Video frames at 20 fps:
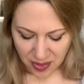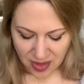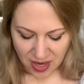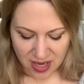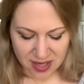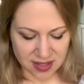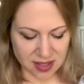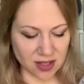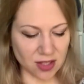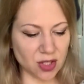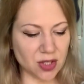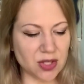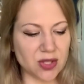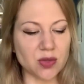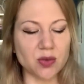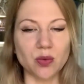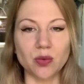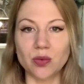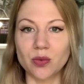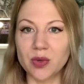and it looks
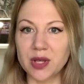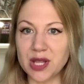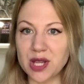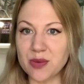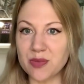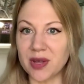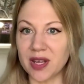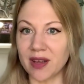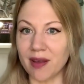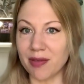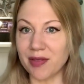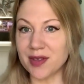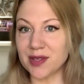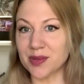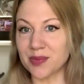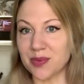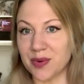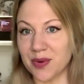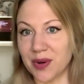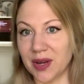really big at this
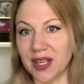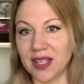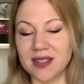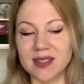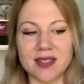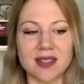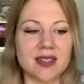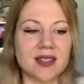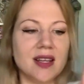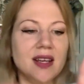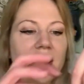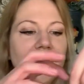point,